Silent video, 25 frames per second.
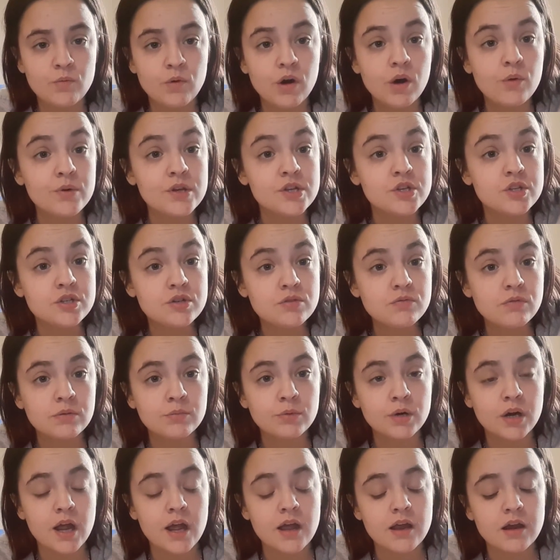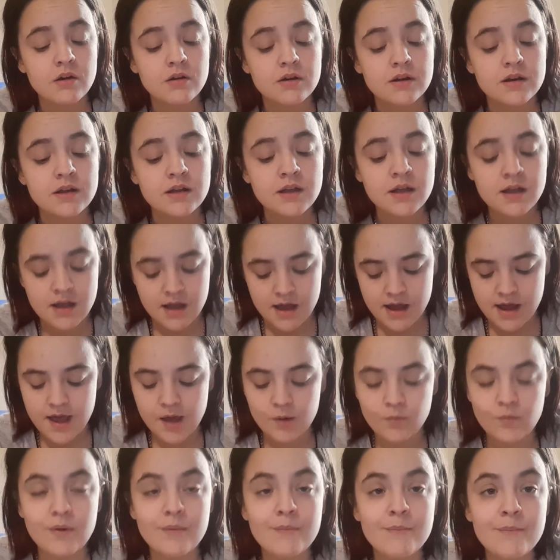What we do when we're angry
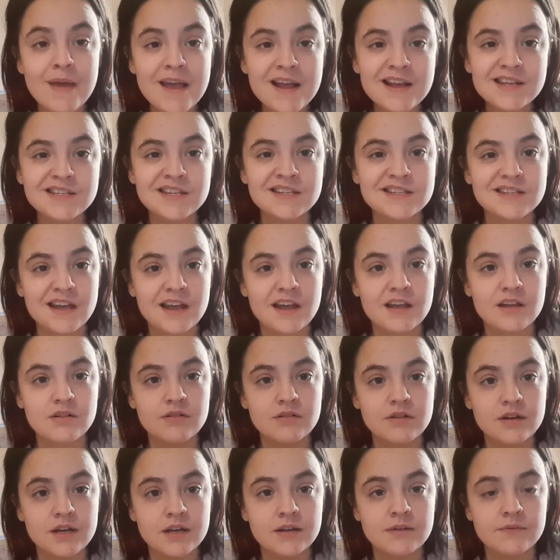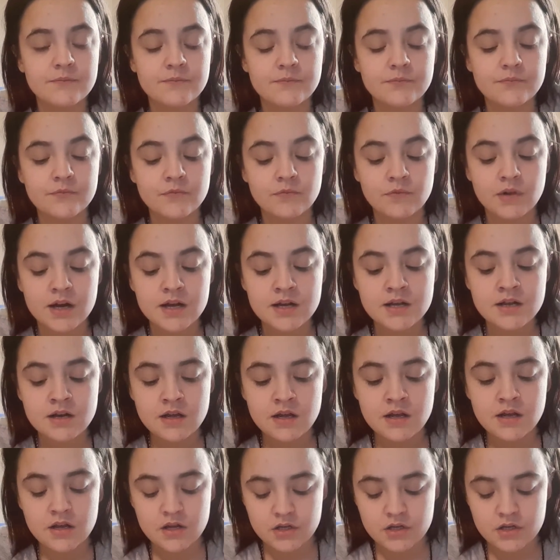and what makes us angry, right?